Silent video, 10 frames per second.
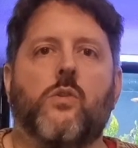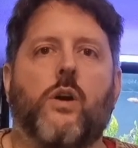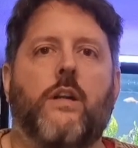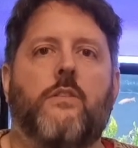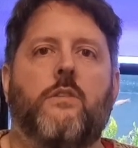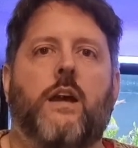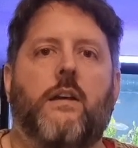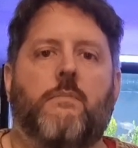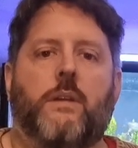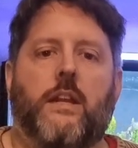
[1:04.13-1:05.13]
got it
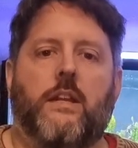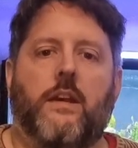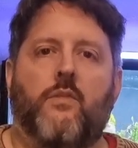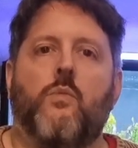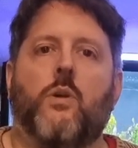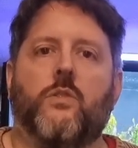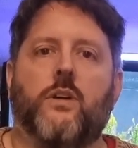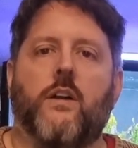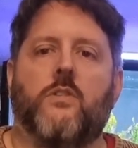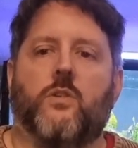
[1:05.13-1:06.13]
to get another world
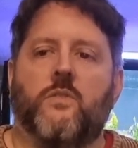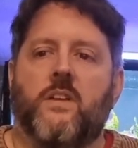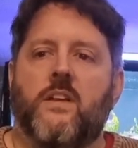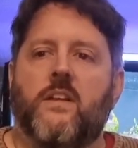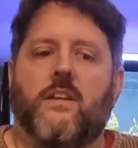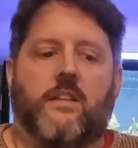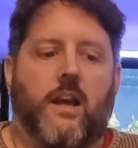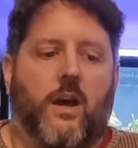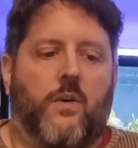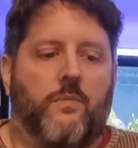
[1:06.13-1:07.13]
title?
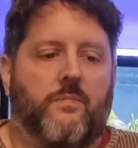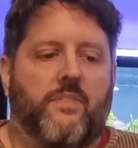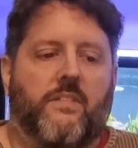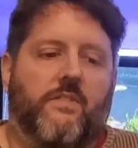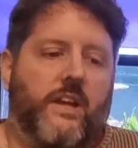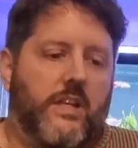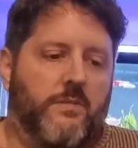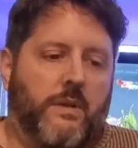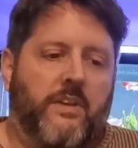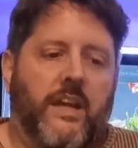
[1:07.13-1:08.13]
Now, there's
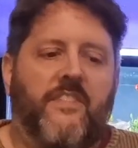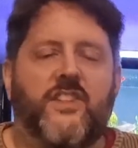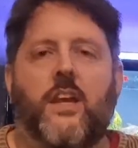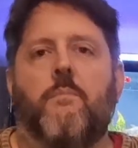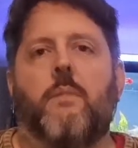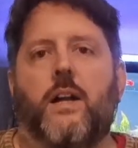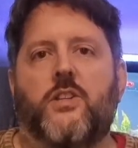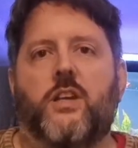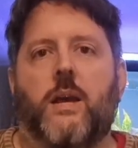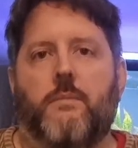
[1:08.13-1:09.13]
where the ifs and
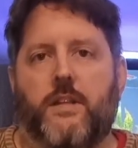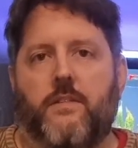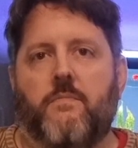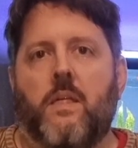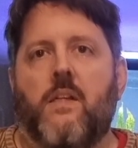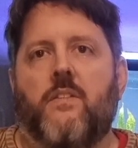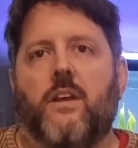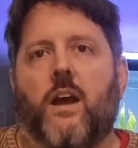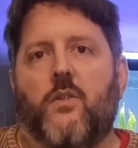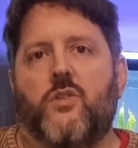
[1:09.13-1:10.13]
buts come in.
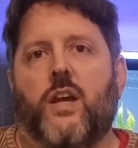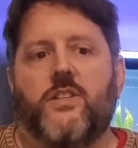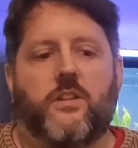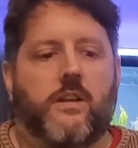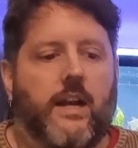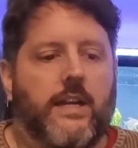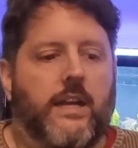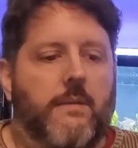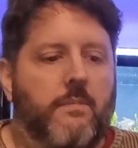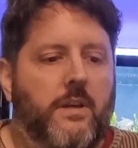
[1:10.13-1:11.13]
Now, Jason
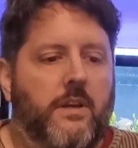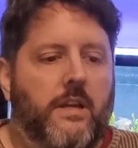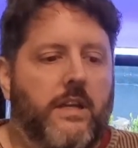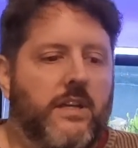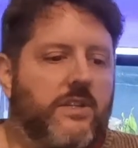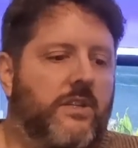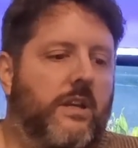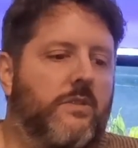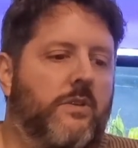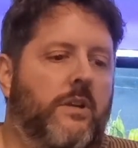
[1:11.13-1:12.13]
Cunningham
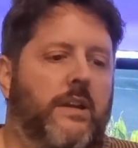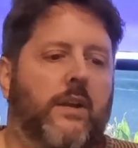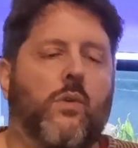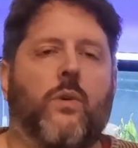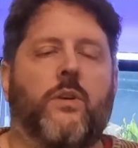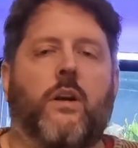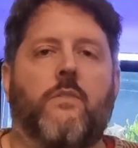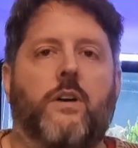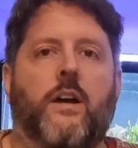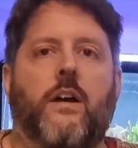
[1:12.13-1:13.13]
has got a record of